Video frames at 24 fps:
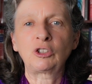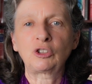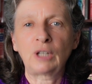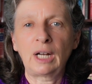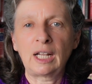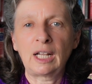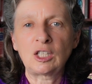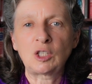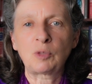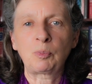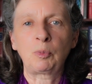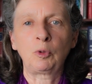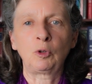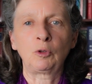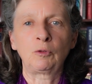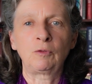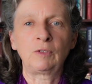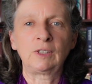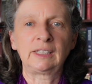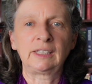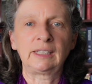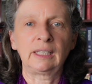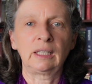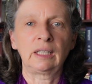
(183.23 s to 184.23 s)
transport
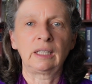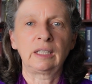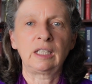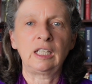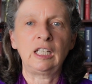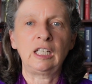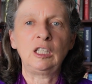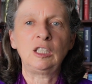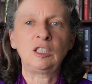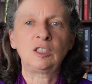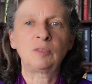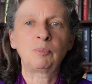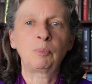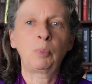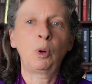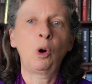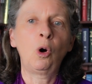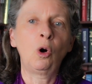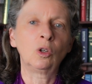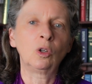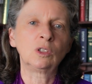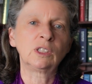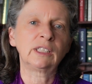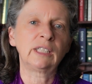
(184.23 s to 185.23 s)
facilities,
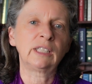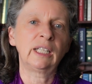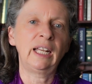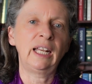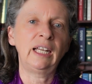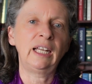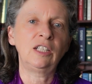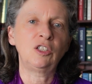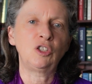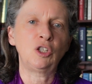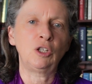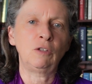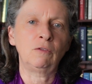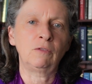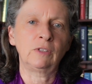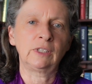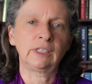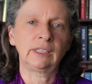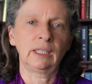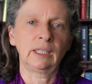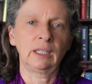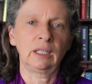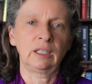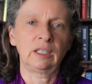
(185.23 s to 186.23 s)
ports and energy
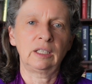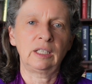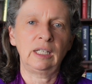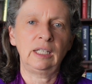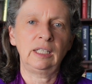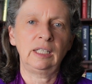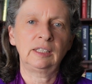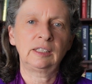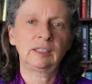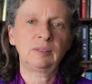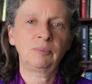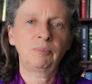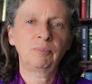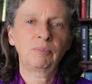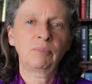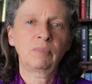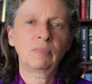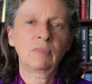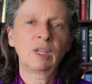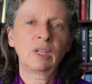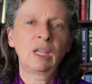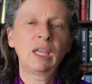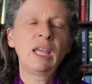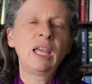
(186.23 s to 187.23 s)
facilities.
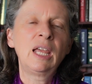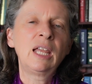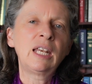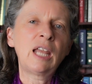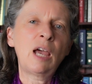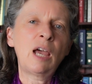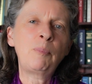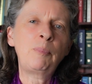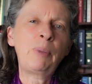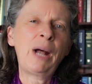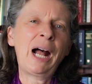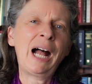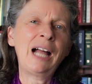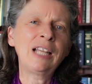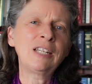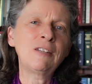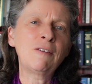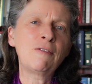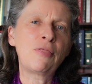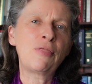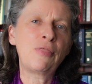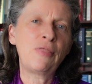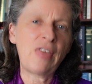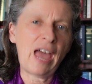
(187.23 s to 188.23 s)
Now, part
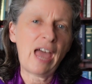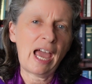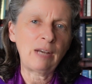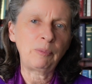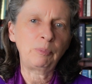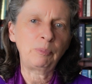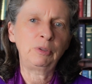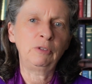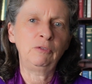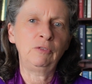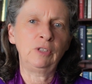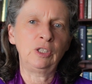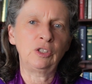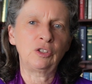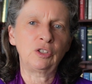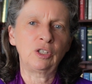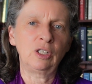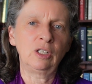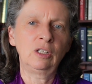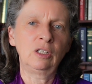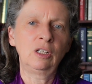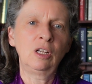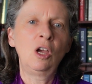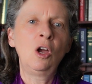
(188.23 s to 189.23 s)
of that
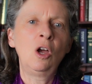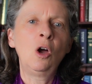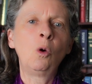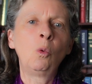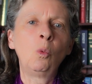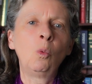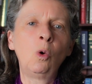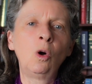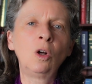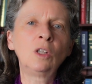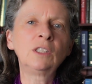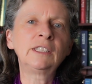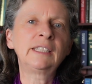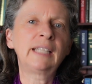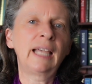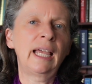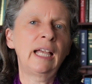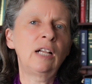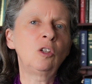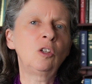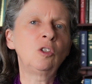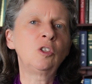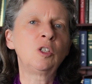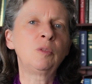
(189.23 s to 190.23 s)
provision was
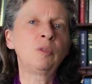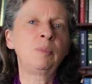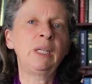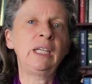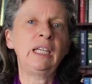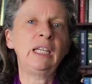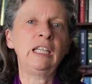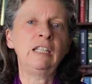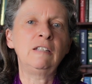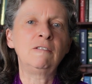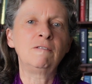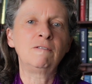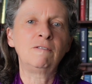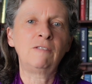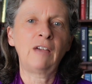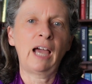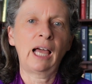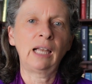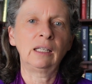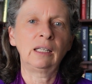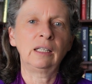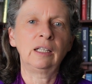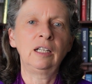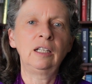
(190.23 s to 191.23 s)
held to be
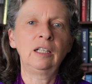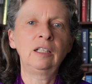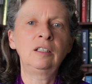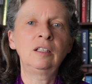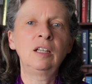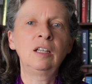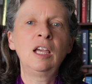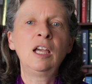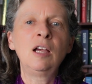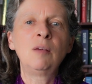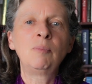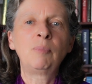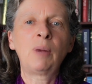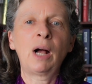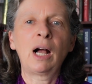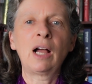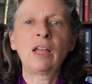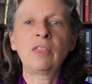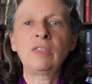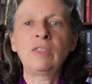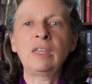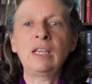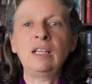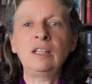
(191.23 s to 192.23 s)
invalid by
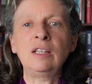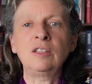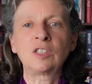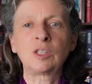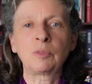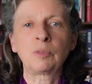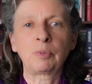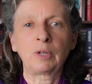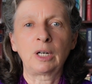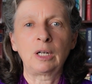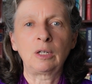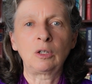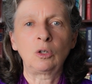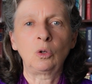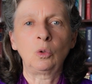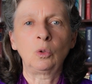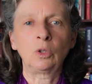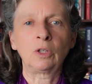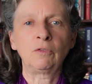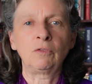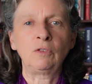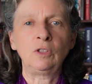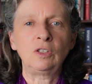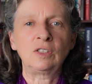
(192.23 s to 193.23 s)
the Supreme Court
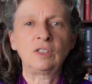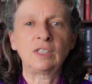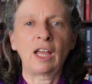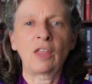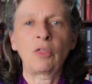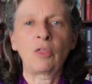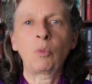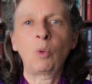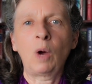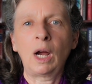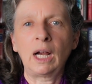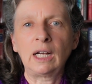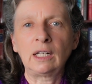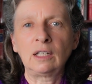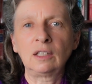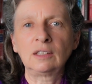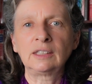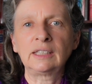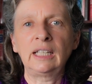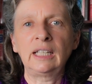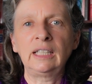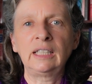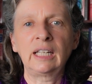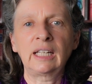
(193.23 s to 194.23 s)
of New South Wales
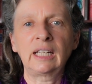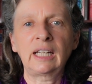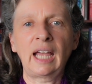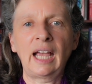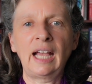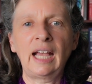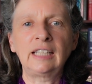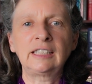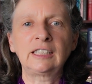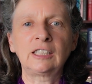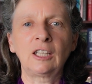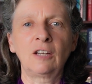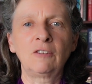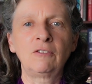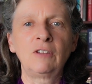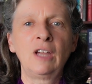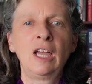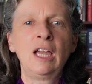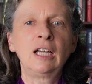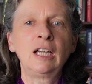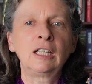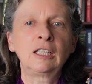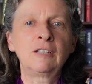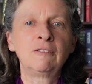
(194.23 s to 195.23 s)
in the case of
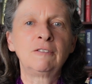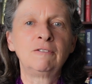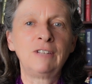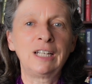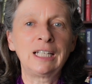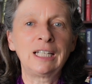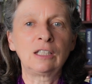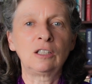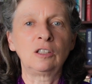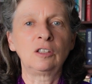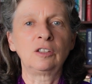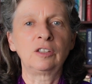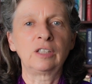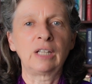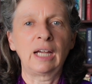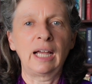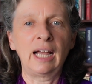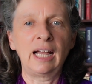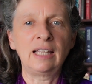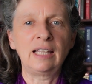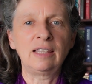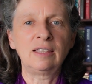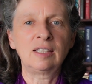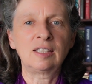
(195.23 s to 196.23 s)
Caveld
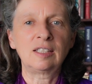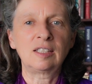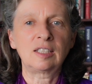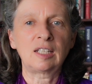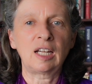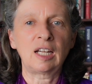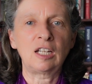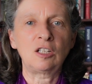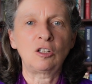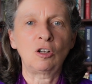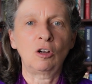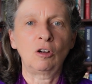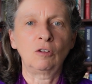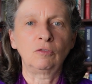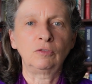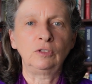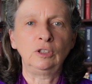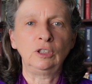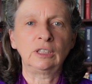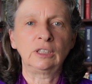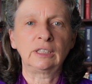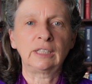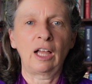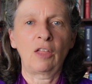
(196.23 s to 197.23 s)
and the State of
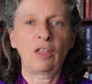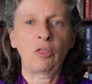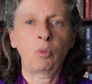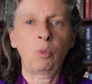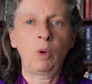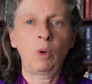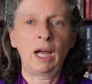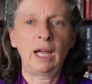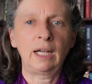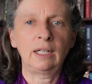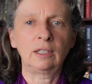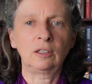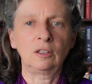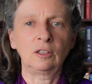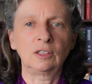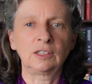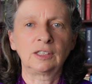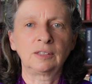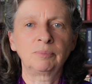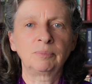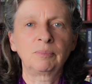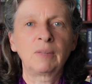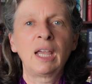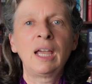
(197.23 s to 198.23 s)
New South
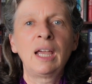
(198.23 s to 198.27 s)
Wales.